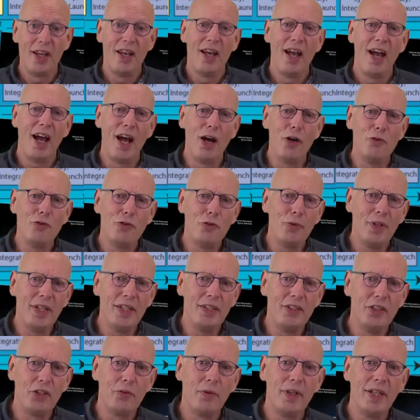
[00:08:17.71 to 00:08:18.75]
how to
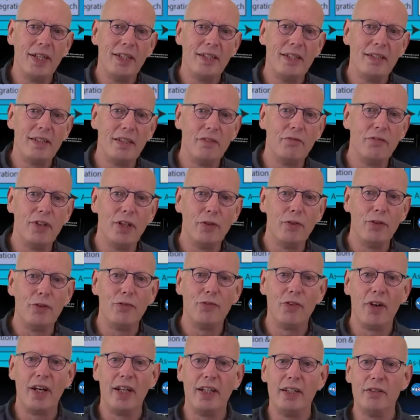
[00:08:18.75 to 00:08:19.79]
integrate it and
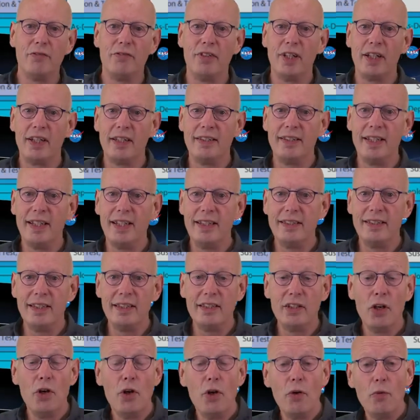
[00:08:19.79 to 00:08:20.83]
verify and validate
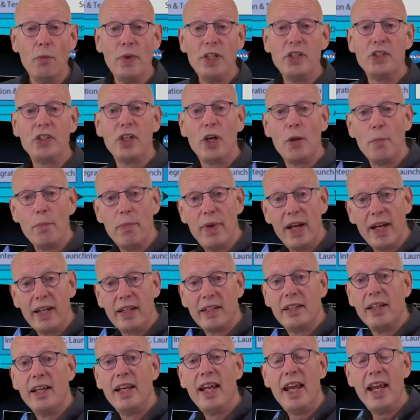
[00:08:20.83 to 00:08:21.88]
it, which come back
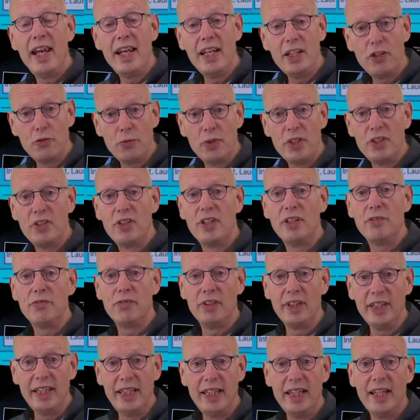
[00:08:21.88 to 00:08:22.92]

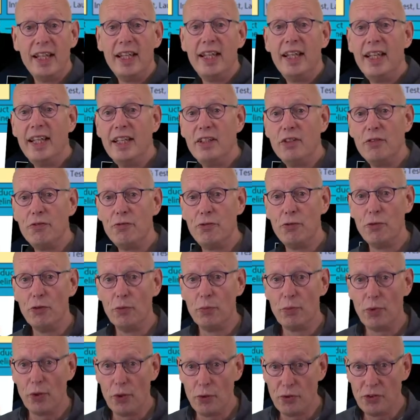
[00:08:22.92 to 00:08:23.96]
iteratively in the full
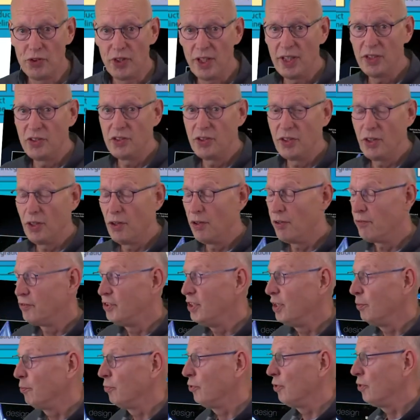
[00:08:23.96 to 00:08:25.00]
process of the
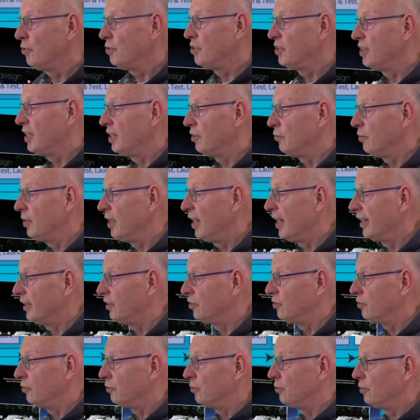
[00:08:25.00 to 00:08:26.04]
approach that we like
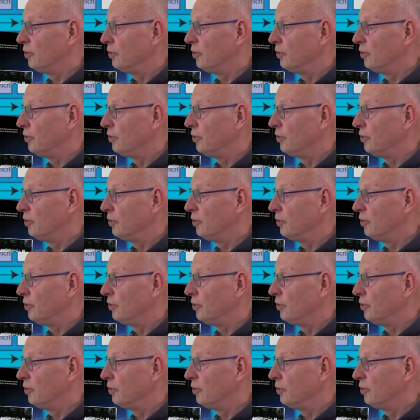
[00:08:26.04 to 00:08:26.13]
to